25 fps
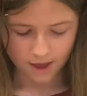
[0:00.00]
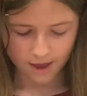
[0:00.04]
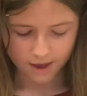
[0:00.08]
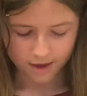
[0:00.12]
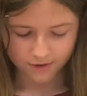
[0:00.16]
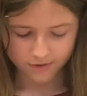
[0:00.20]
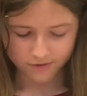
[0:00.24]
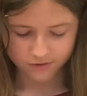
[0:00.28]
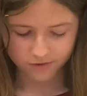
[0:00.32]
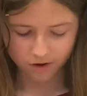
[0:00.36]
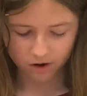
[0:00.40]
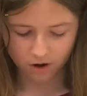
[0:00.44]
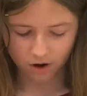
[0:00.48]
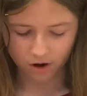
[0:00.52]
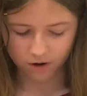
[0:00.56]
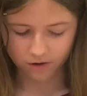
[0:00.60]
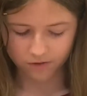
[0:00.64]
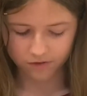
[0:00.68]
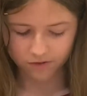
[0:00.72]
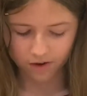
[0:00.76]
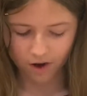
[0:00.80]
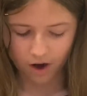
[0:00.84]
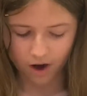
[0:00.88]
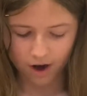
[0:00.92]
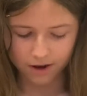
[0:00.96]
Sir,
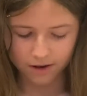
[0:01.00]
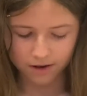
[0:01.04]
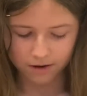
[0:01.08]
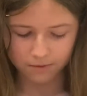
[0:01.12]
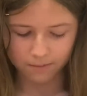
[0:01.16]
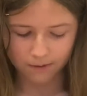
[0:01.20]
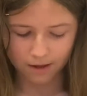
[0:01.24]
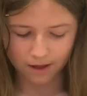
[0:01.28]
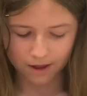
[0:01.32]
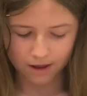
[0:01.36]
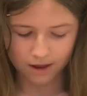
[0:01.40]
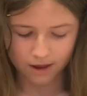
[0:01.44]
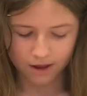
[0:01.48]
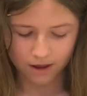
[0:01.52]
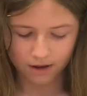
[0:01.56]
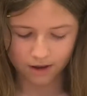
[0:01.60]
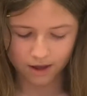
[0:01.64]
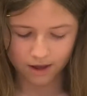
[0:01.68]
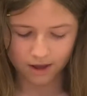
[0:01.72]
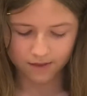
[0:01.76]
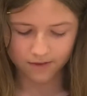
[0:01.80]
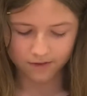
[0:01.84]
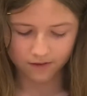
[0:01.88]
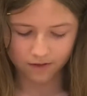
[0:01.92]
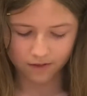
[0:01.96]
sorry to butt in.
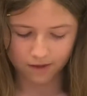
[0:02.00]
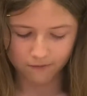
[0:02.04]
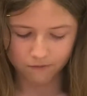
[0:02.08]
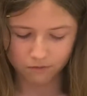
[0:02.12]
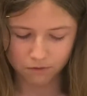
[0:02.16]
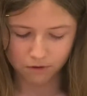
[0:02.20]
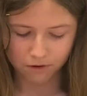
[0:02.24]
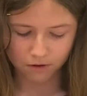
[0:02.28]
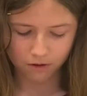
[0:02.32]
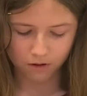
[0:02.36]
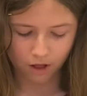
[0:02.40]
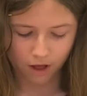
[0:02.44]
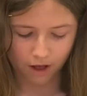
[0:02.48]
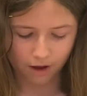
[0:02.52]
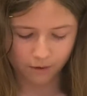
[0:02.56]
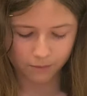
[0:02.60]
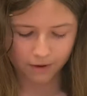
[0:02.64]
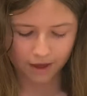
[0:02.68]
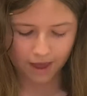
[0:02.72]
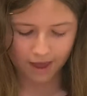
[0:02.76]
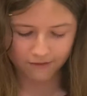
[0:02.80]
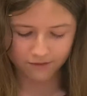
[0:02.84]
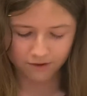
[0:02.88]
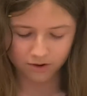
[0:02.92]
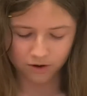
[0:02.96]
It's 11 o'clock. We
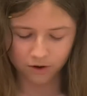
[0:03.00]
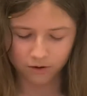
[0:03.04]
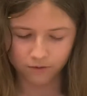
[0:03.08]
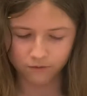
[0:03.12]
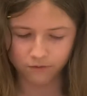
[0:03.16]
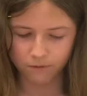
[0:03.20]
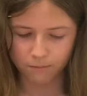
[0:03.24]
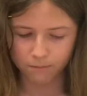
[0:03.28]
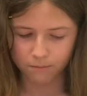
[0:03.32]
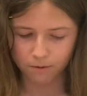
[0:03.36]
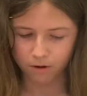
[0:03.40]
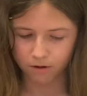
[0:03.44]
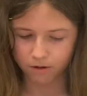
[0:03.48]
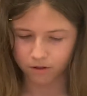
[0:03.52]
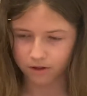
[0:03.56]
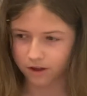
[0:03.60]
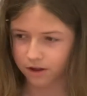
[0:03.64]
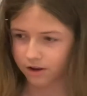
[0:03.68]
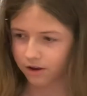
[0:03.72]
haven't heard from Berlin.